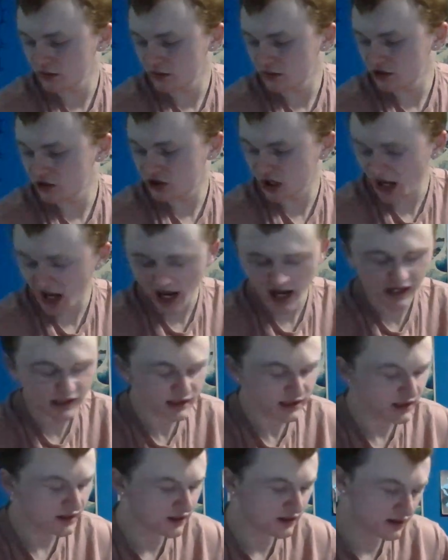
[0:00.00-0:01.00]

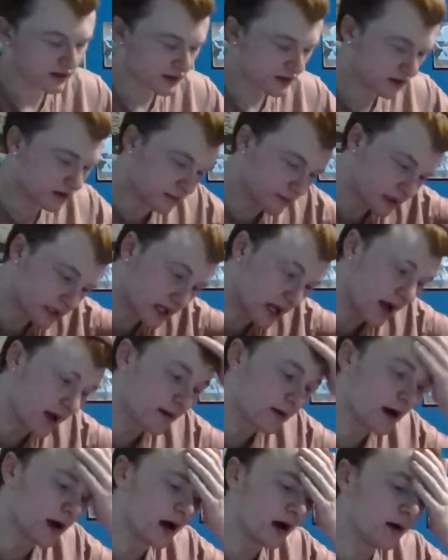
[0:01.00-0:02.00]
Shit. But,
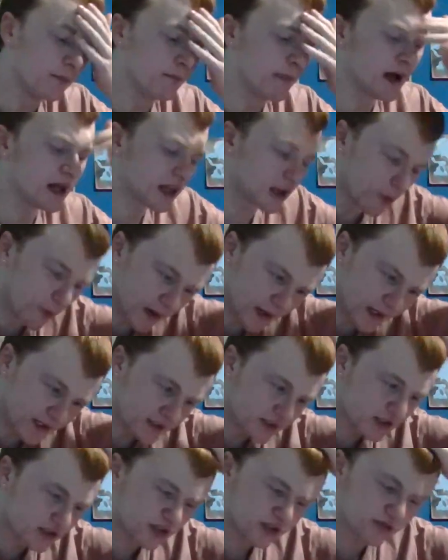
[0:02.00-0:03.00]
yeah, Bayley
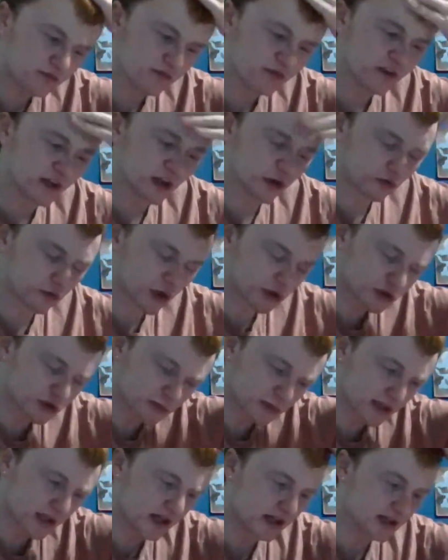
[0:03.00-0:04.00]
wins via
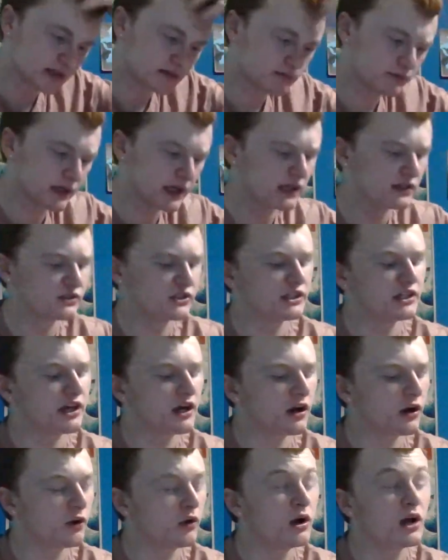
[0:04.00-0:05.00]
Roseplant, pins
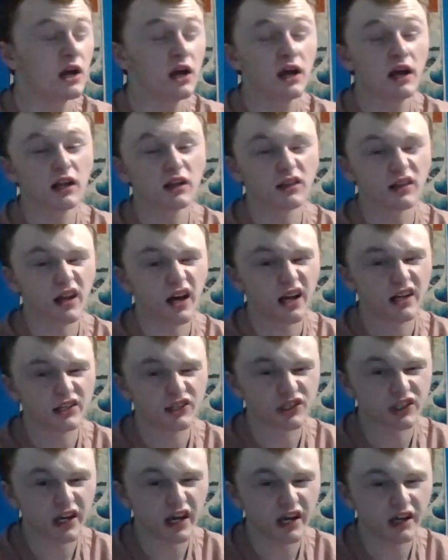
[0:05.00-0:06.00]
EO, a lot of
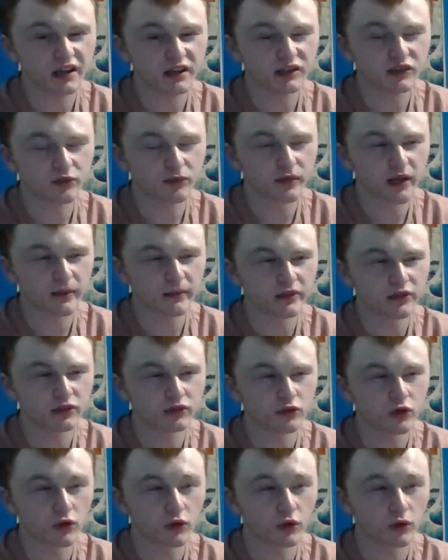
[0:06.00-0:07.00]
shenanigans from Damage
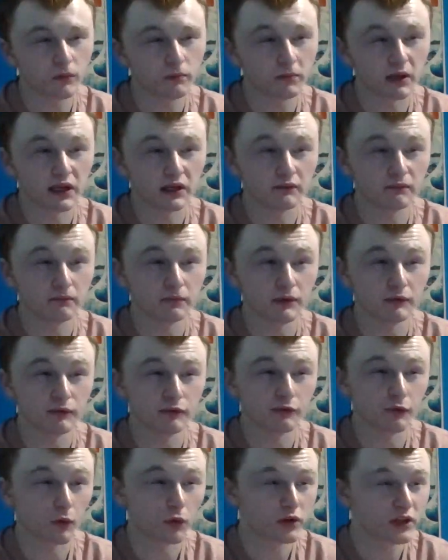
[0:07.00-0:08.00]
Control
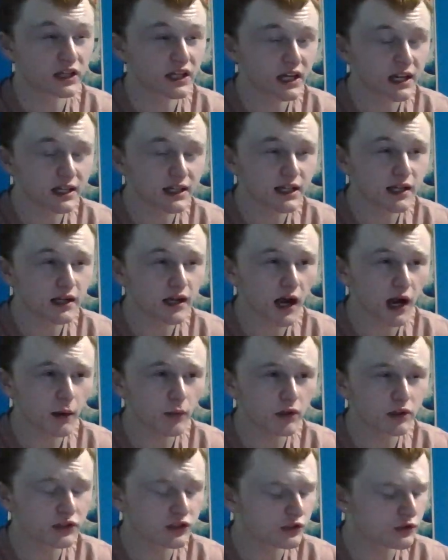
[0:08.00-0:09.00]
before the ending, I
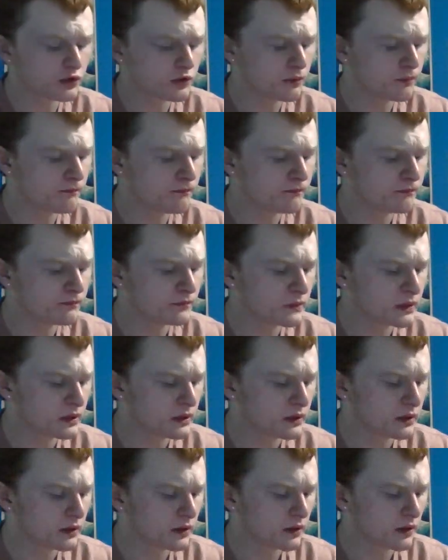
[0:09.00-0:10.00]
would assume.
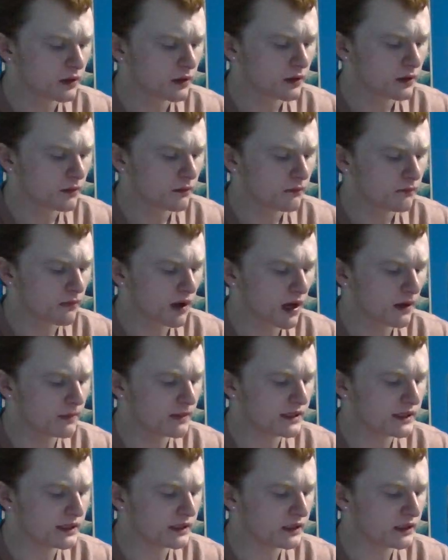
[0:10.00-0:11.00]

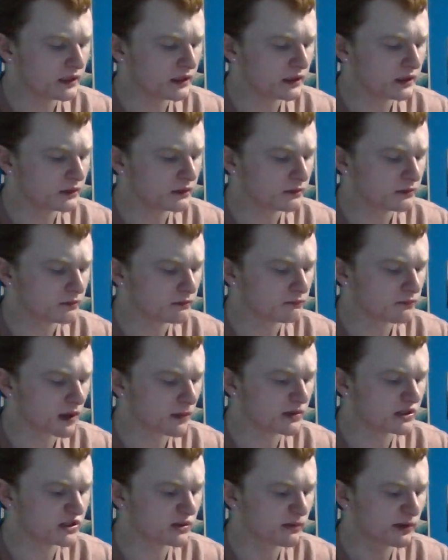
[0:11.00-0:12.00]
Maybe
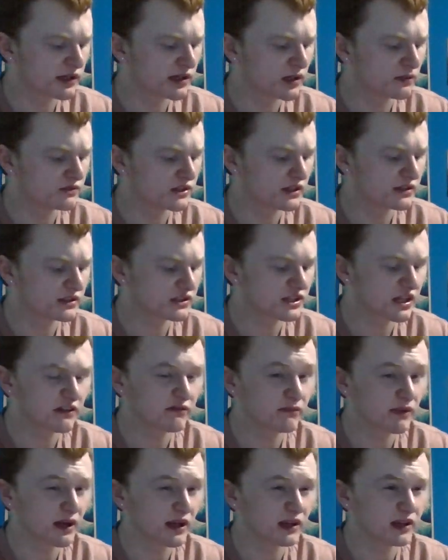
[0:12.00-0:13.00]
somebody comes out to
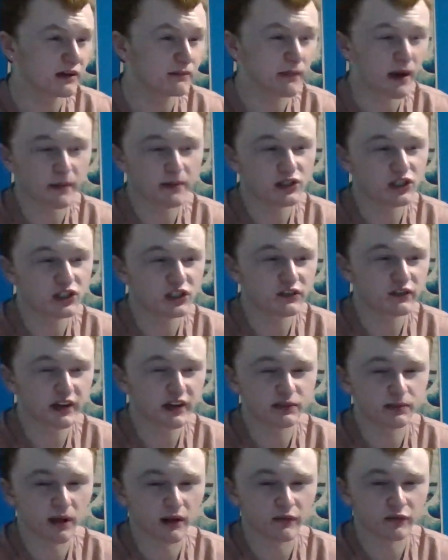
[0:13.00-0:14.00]
save Bayley. Maybe she just
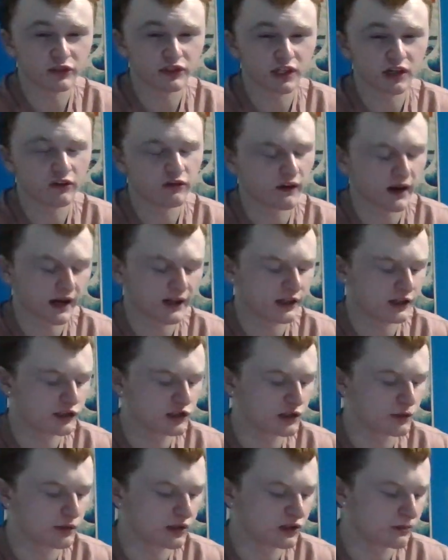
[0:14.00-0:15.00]
fights him off herself. I think
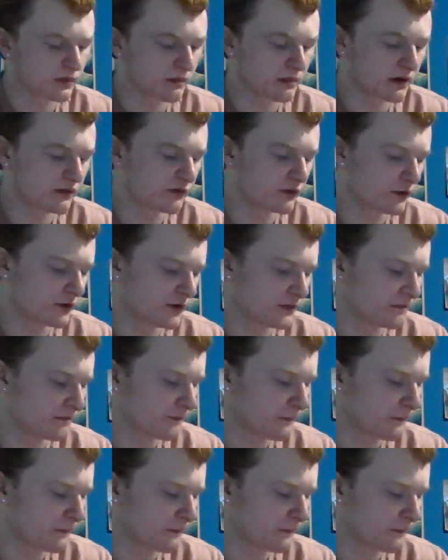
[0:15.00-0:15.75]
she wins by pinfall.